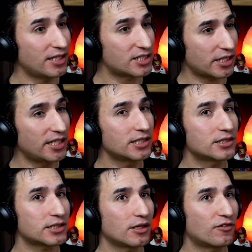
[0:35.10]
He's,
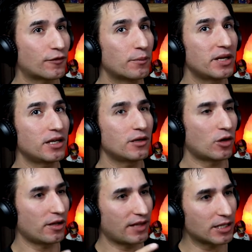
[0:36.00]
he's for
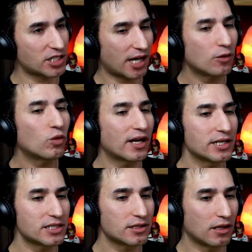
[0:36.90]
me, and that's kind of what
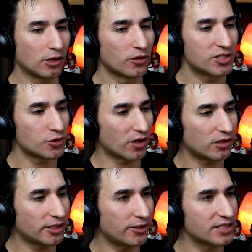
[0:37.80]
I alluded to
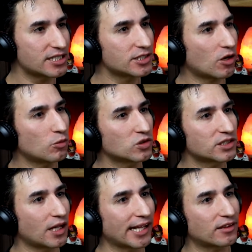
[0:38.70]
earlier, is he's
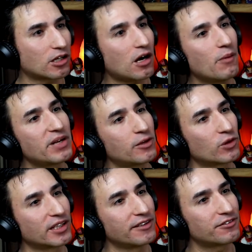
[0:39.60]
almost like the
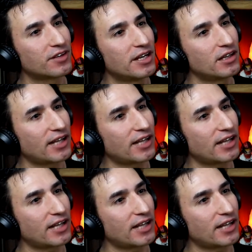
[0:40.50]
comedy relief.